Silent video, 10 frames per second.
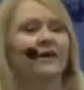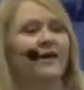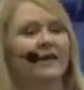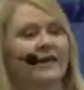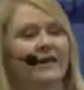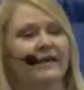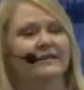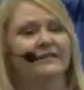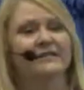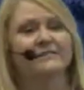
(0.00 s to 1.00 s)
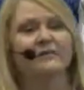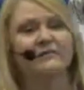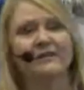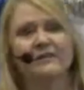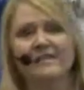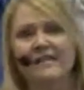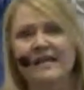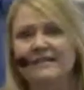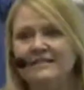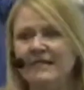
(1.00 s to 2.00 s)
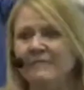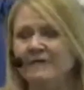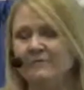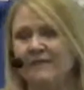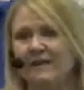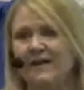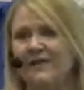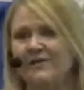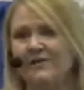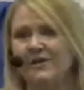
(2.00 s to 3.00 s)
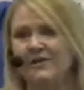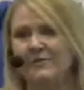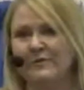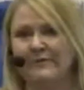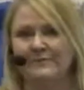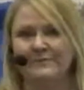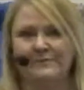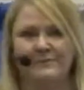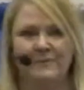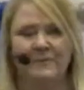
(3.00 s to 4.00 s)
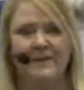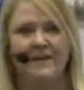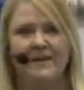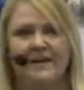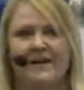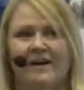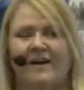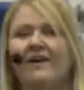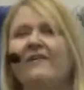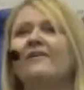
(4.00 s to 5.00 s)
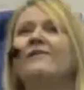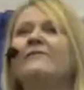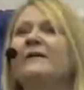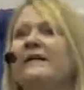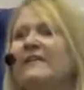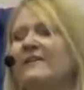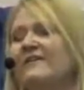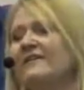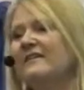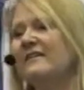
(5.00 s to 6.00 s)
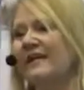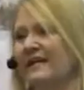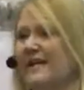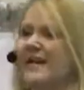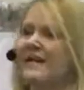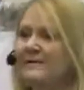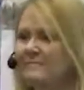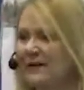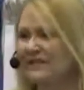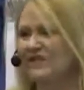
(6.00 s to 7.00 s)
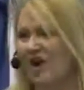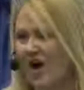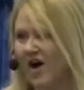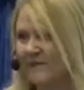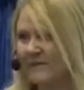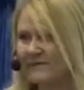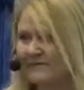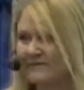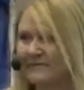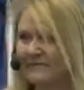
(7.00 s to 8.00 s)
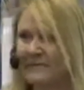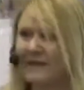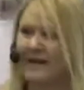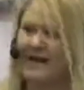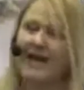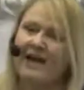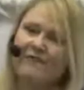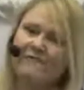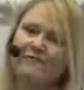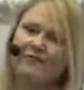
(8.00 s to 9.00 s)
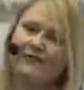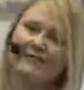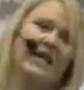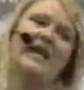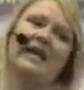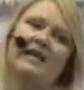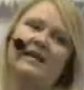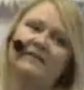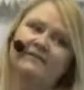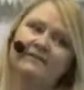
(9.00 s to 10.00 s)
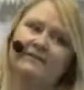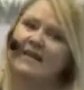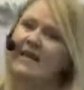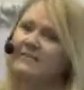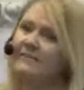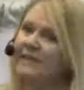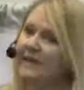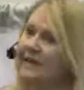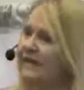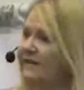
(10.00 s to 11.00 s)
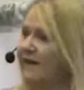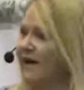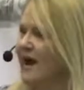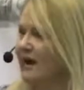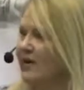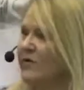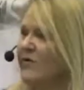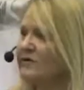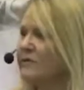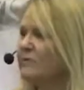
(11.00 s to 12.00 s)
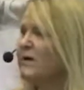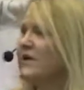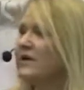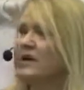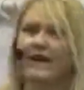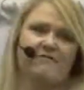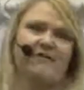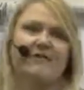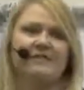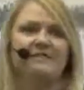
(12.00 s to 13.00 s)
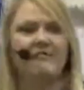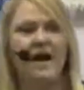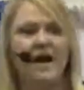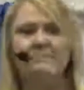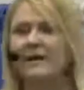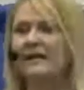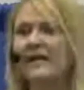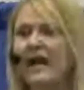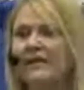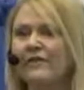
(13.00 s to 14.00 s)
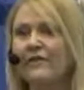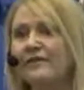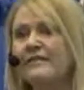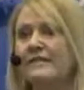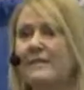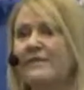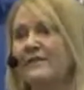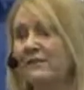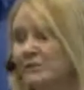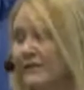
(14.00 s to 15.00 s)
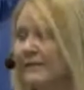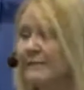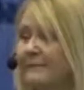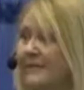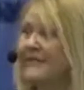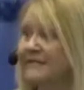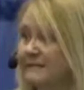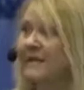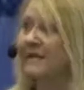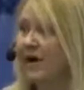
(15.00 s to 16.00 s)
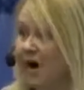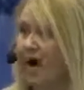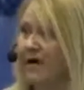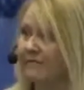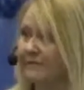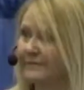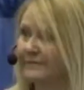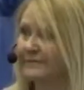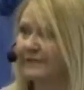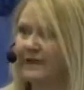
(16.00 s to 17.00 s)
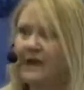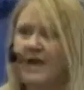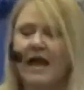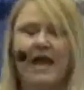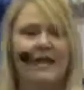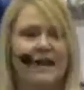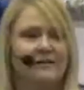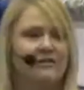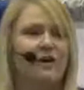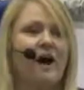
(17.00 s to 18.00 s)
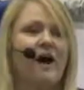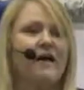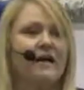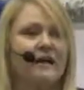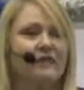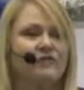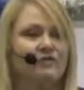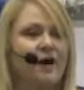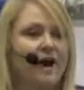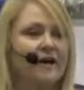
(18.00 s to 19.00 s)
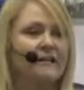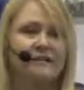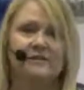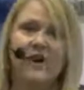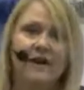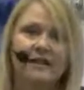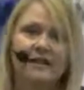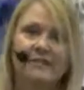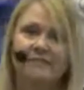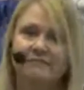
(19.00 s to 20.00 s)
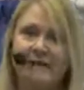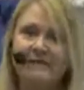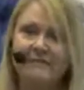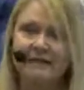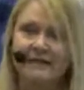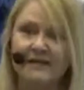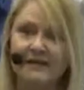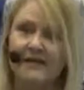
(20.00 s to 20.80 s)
Okay, so let's move on to the next segment with the $100 bill. Oh my God, I hate my job. Every day, same thing. I go into work, everything's fine. By 9:30, somebody's really pissed me off. And I try to not let them affect me.